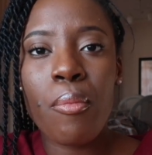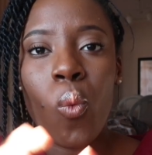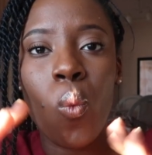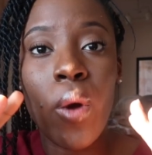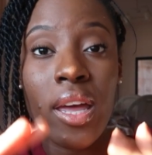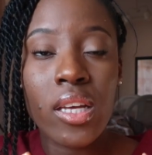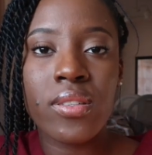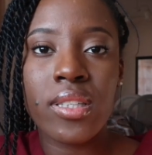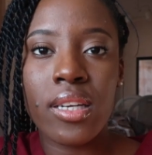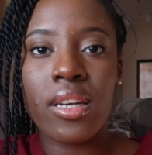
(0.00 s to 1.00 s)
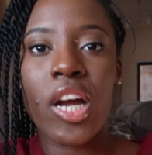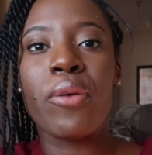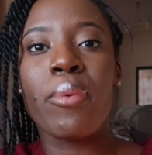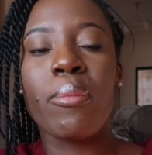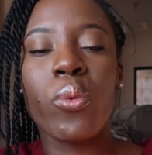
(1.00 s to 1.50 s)
way of studying i
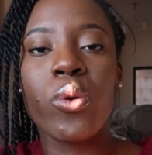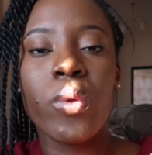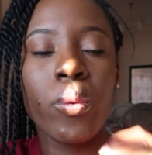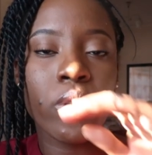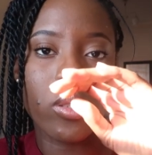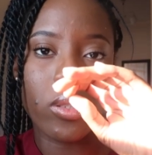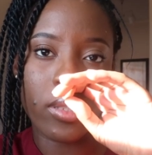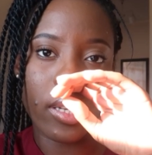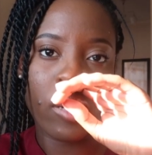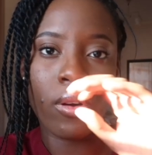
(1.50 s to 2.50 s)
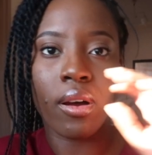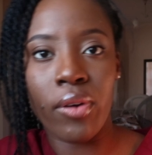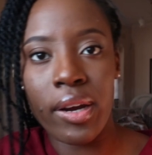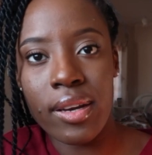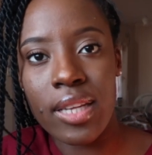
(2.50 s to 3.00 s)
remember when we were studying for our
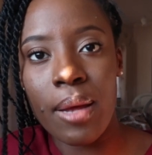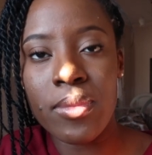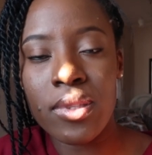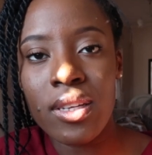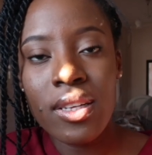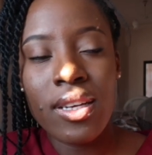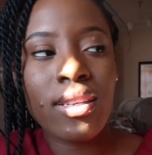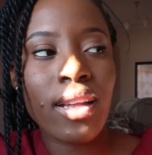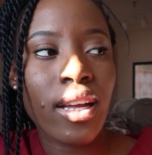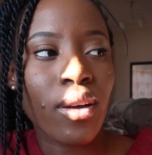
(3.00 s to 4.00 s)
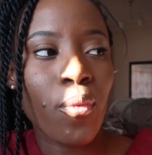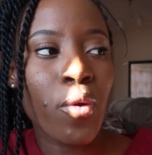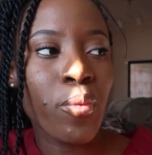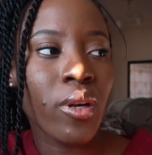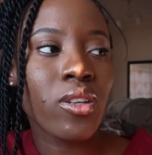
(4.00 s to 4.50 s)
grad exams it's like
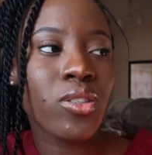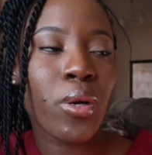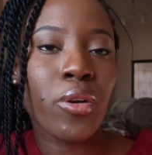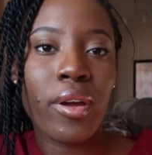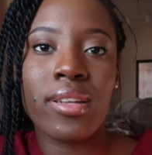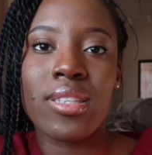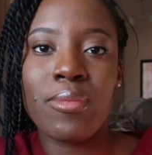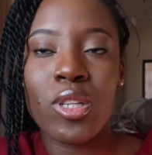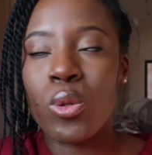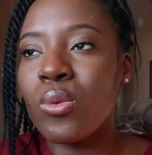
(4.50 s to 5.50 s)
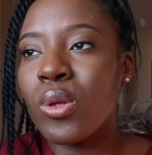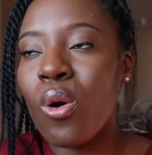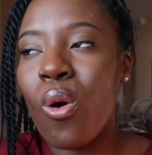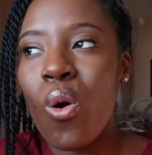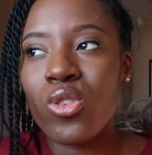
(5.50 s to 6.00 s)
when we got to our grad exams that's when we
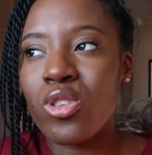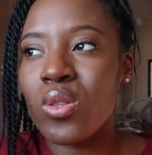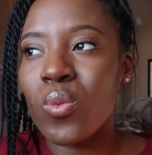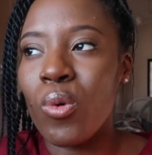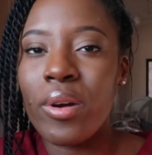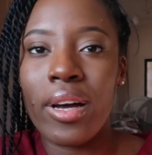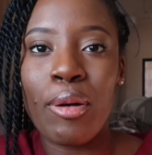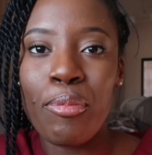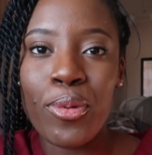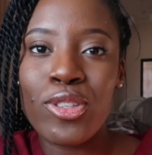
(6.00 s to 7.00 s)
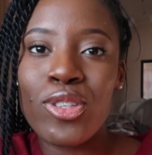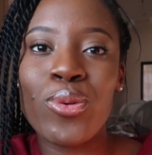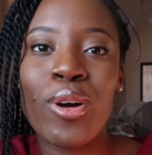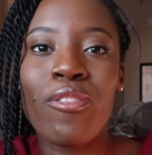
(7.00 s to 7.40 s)
all just woke up which is so